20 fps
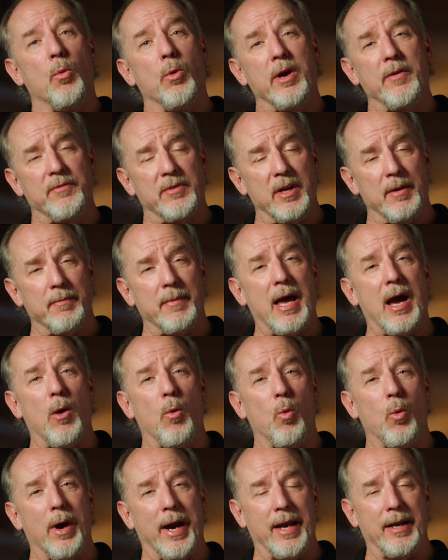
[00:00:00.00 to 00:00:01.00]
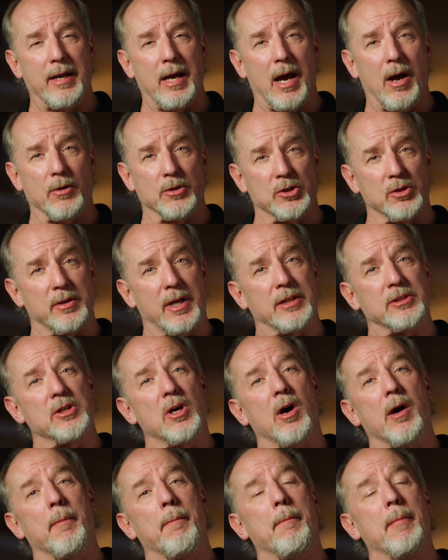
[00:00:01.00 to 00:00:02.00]
We've dimmed that way down, so that's
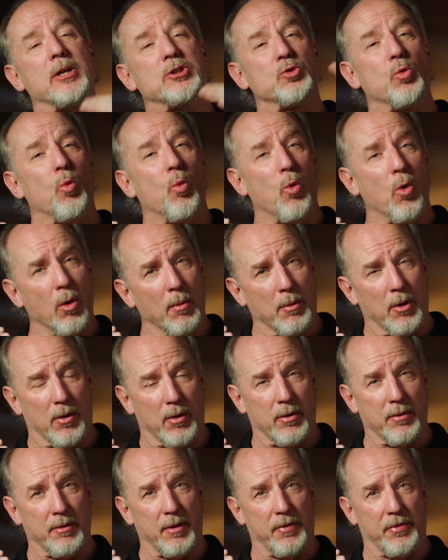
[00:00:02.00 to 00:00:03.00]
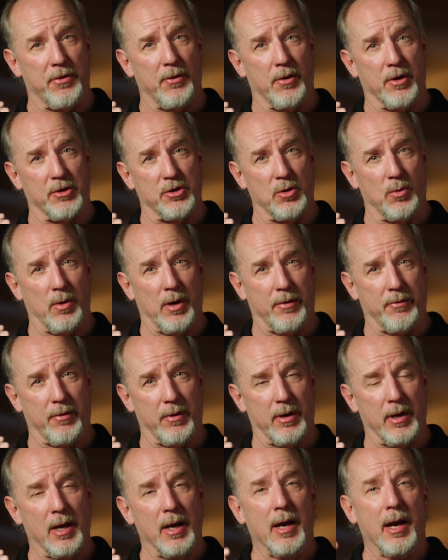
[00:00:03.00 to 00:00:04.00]
gone much warmer than 3200.